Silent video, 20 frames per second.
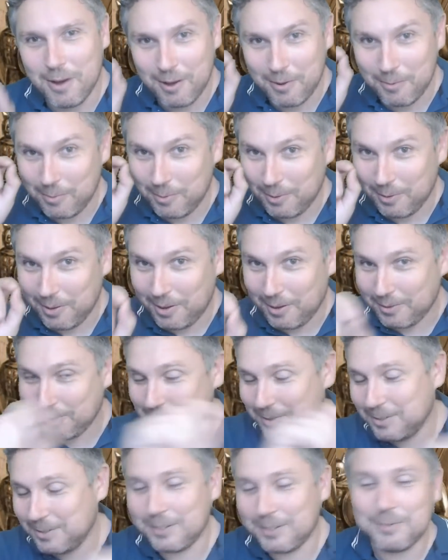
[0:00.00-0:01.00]
I will
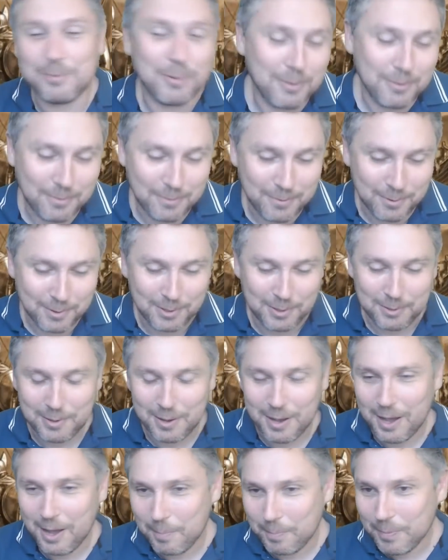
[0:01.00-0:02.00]
answer this one for you
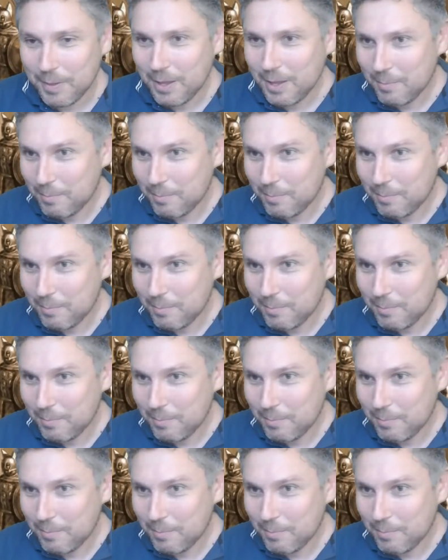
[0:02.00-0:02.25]
um,